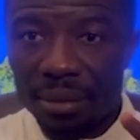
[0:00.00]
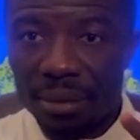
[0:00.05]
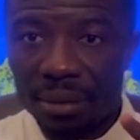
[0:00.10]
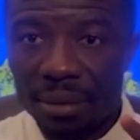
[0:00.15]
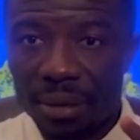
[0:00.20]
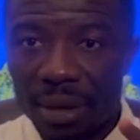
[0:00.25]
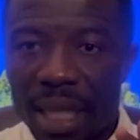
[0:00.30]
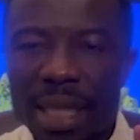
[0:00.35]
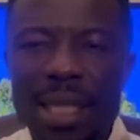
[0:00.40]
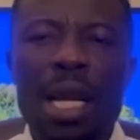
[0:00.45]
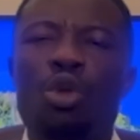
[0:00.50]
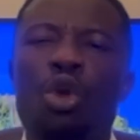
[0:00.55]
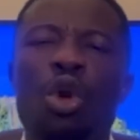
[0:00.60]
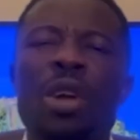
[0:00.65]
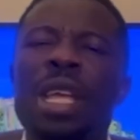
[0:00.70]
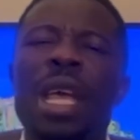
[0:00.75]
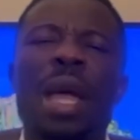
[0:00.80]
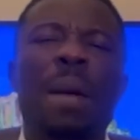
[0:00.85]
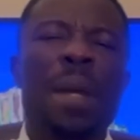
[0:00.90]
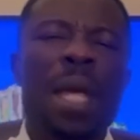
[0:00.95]
A jaco
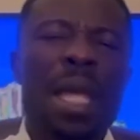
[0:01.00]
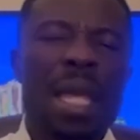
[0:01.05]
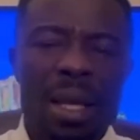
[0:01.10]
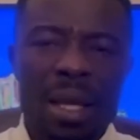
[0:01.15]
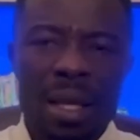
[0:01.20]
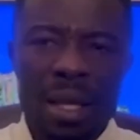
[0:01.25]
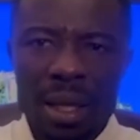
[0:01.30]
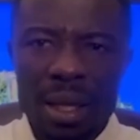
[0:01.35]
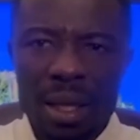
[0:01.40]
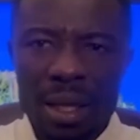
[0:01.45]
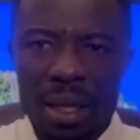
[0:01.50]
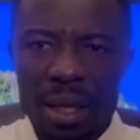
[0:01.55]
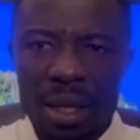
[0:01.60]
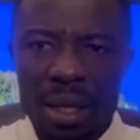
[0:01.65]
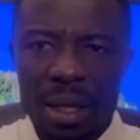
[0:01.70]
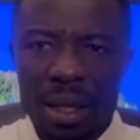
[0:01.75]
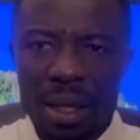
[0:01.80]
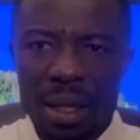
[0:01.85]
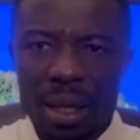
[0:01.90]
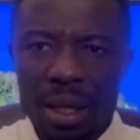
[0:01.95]
ye be.
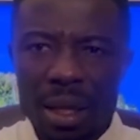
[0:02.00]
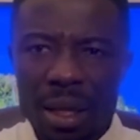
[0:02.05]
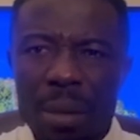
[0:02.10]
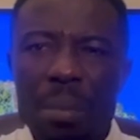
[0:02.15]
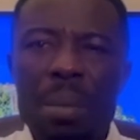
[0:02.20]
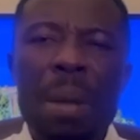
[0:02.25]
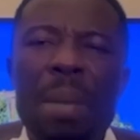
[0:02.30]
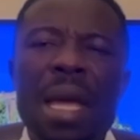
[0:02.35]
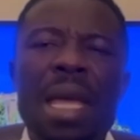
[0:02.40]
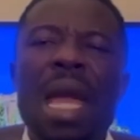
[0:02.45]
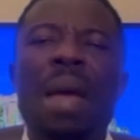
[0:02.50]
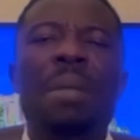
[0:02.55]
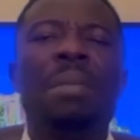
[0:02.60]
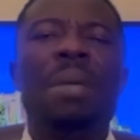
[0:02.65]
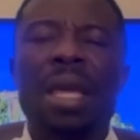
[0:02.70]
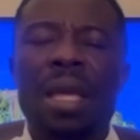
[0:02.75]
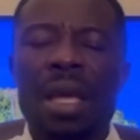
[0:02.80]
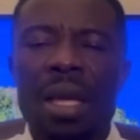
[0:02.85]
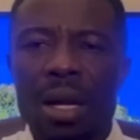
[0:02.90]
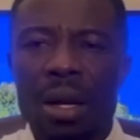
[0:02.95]
Me be ye
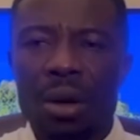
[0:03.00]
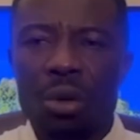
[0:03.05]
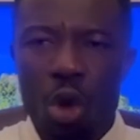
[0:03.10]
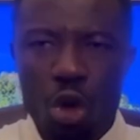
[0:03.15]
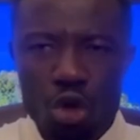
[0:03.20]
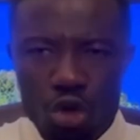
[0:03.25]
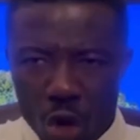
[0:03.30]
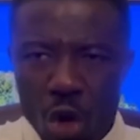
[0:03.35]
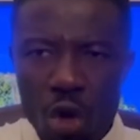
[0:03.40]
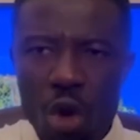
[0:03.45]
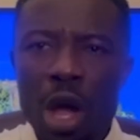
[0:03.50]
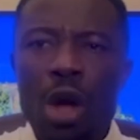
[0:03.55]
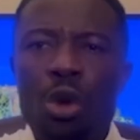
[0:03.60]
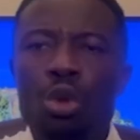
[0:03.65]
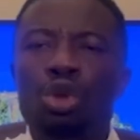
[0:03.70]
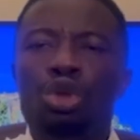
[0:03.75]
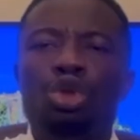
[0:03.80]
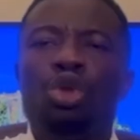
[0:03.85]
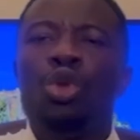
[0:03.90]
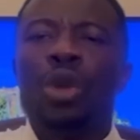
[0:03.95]
be. Kodo
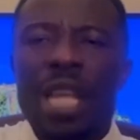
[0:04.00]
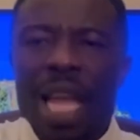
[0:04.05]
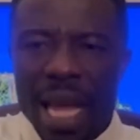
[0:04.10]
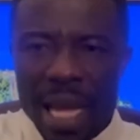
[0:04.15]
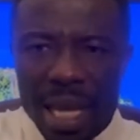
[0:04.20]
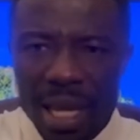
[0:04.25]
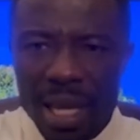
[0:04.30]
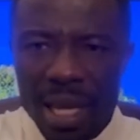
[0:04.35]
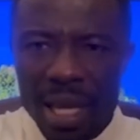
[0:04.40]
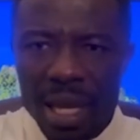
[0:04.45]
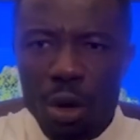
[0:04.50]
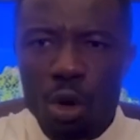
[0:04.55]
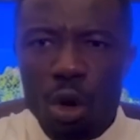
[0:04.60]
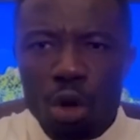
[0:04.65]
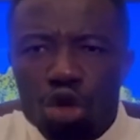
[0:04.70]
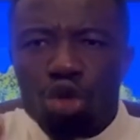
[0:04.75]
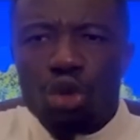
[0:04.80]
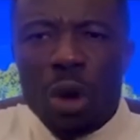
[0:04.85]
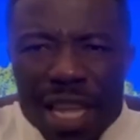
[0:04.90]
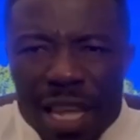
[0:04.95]
egusu ye. On
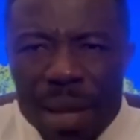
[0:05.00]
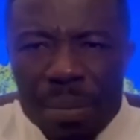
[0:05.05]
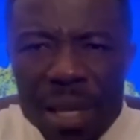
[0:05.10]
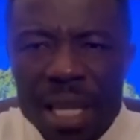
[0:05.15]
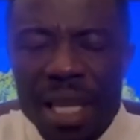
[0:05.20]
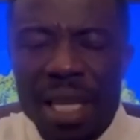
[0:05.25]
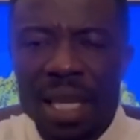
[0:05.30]
so ye be.